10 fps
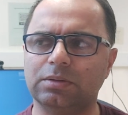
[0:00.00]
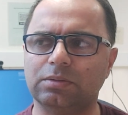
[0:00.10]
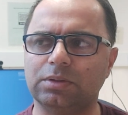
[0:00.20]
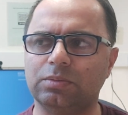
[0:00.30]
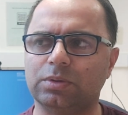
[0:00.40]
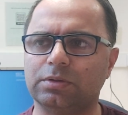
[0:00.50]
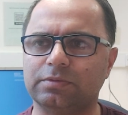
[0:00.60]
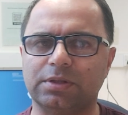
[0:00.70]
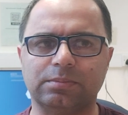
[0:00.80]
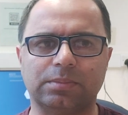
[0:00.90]
only one
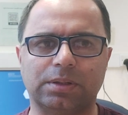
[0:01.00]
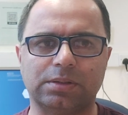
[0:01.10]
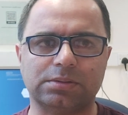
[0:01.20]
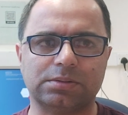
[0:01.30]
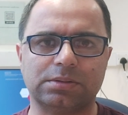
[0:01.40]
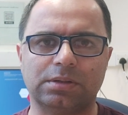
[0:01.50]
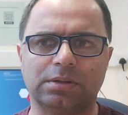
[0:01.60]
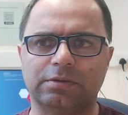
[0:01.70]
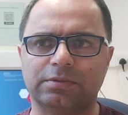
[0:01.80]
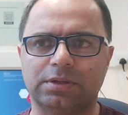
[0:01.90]
of them has a
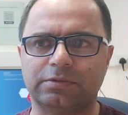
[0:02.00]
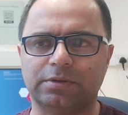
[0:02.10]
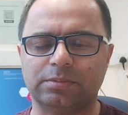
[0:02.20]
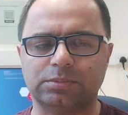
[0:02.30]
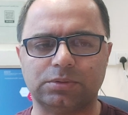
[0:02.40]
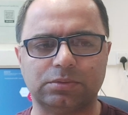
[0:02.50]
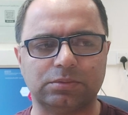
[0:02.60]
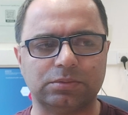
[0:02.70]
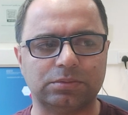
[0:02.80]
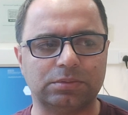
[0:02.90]
half-life up
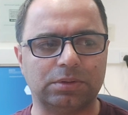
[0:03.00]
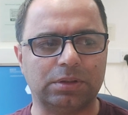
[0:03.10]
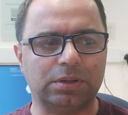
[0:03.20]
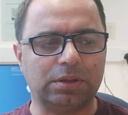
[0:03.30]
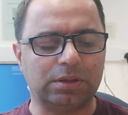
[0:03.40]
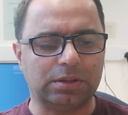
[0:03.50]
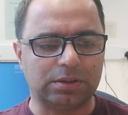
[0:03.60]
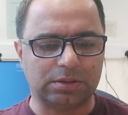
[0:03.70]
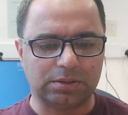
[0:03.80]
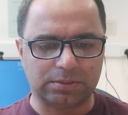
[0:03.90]
to
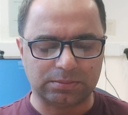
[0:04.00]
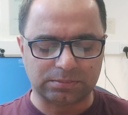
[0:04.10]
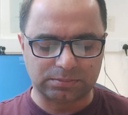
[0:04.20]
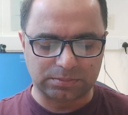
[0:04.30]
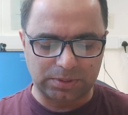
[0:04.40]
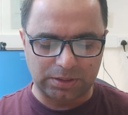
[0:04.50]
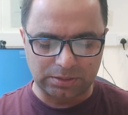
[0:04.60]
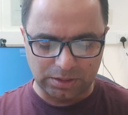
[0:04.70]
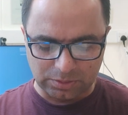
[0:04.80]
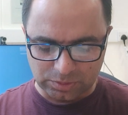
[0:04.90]
an
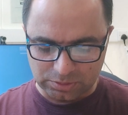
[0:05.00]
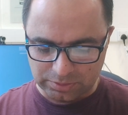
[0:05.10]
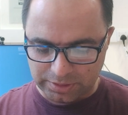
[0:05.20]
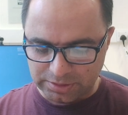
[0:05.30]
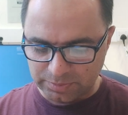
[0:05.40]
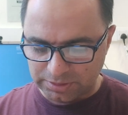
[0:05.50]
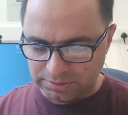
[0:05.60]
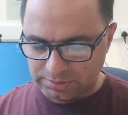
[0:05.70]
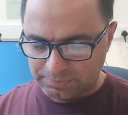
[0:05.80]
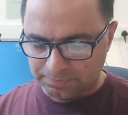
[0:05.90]
hour or 80 minutes,